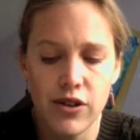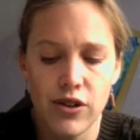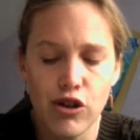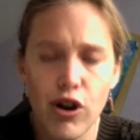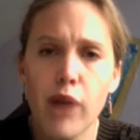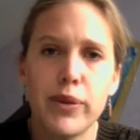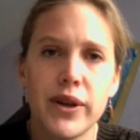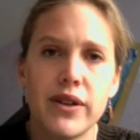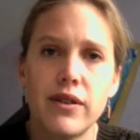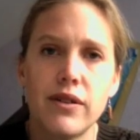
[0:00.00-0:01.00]
"Drop
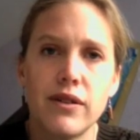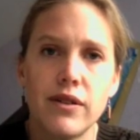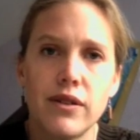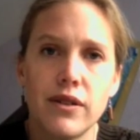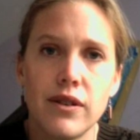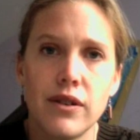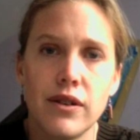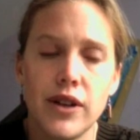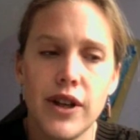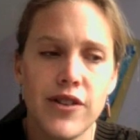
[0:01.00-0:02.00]
it."
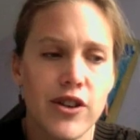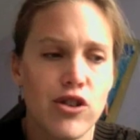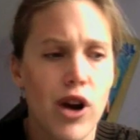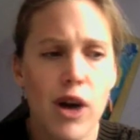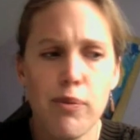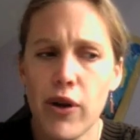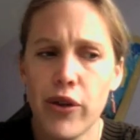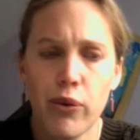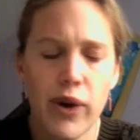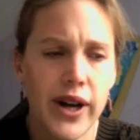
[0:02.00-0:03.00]
He said, "Drop all
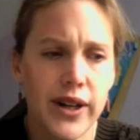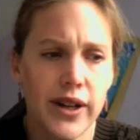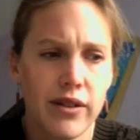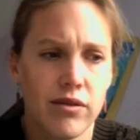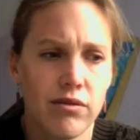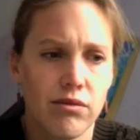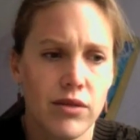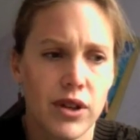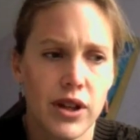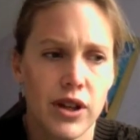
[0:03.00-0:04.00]
the writing.
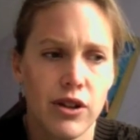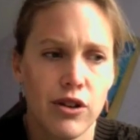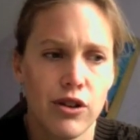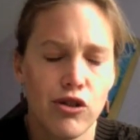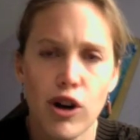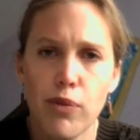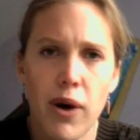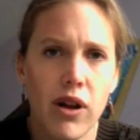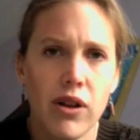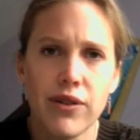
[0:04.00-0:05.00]
Drop
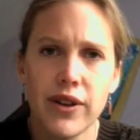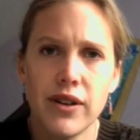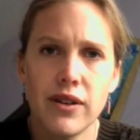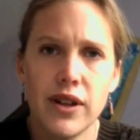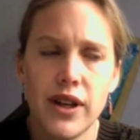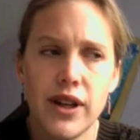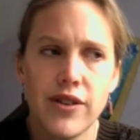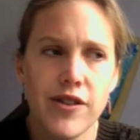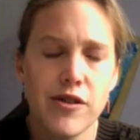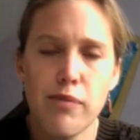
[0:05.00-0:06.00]
all of it. It
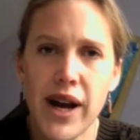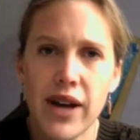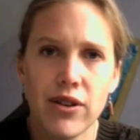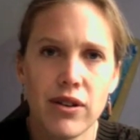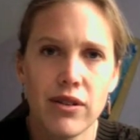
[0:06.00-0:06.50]
doesn't matter.